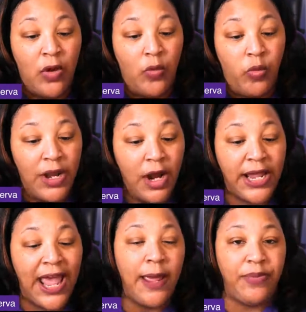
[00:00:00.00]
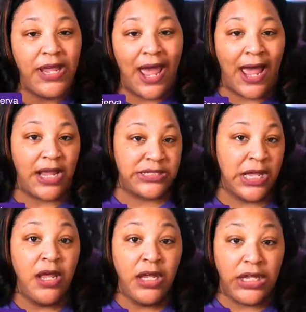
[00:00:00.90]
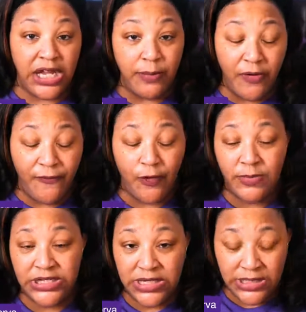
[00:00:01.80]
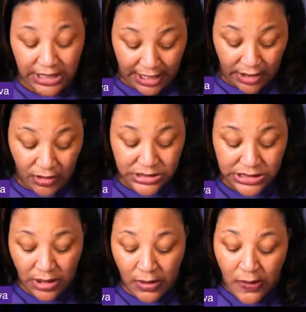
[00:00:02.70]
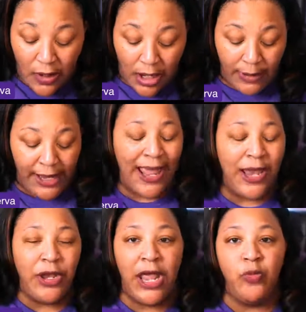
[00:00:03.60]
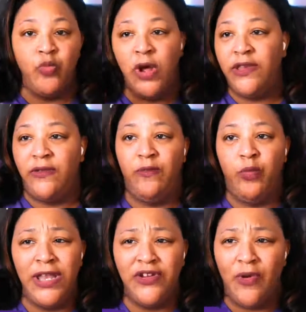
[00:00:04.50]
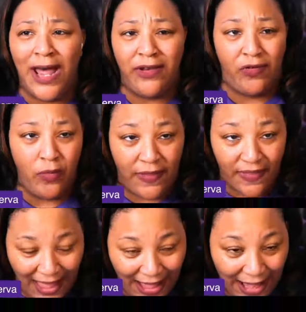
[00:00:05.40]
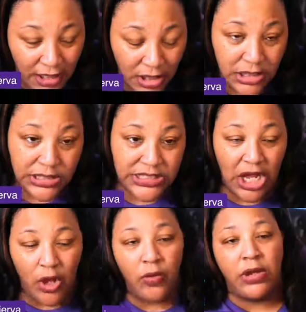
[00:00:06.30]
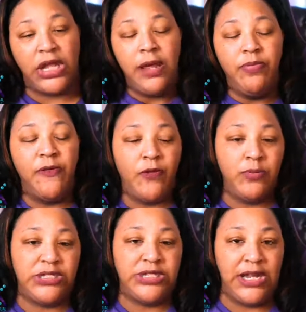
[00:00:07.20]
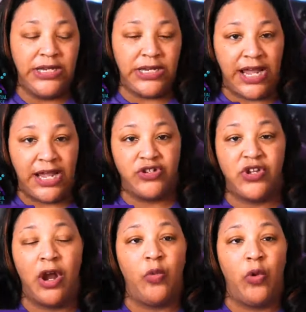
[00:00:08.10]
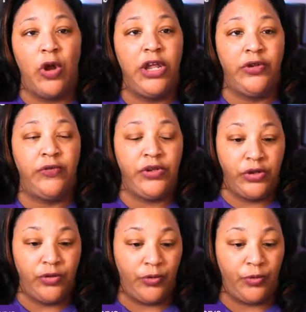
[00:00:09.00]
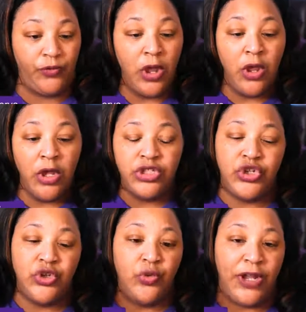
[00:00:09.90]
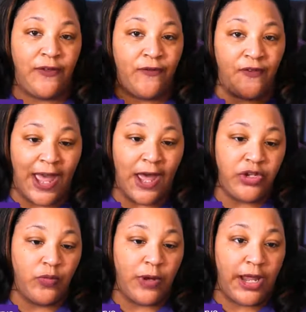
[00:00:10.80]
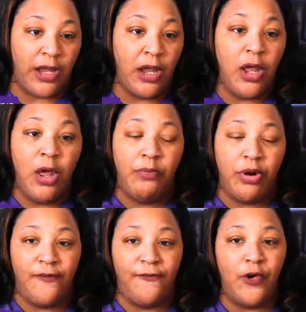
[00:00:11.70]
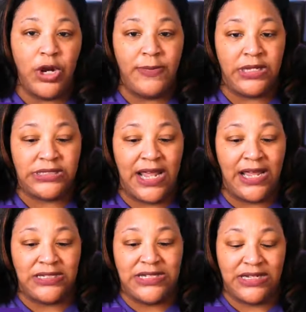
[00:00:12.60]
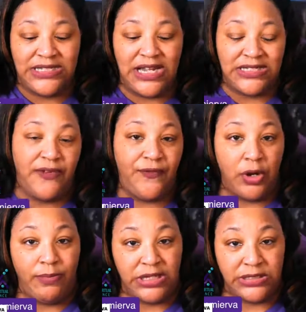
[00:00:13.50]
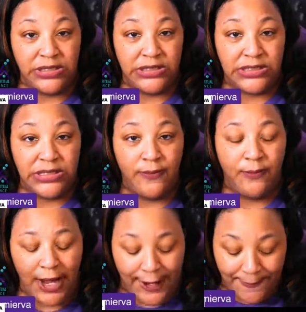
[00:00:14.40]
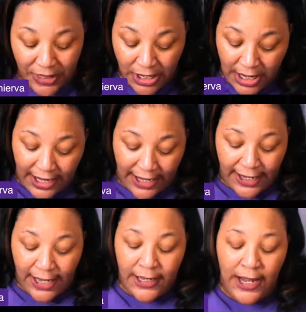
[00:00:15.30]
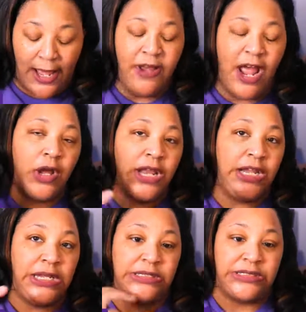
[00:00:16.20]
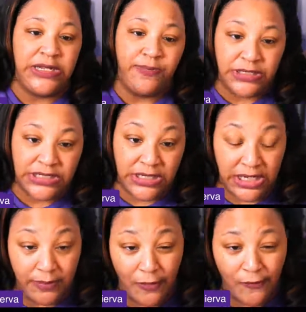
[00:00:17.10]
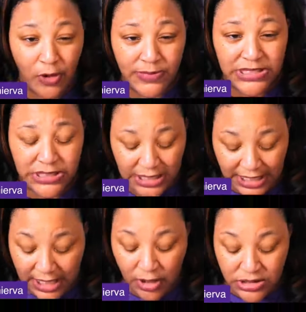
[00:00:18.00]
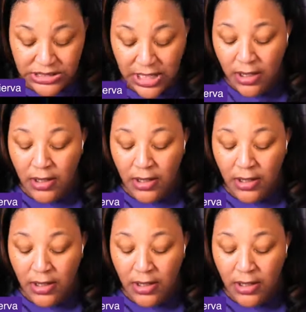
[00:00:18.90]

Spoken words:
What are KPIs? Key performance indicators. All right. And what do I do with that? So key performance indicators are what you use to evaluate performance and success of your business, right? And I'm not going to get deep into key performance indicators,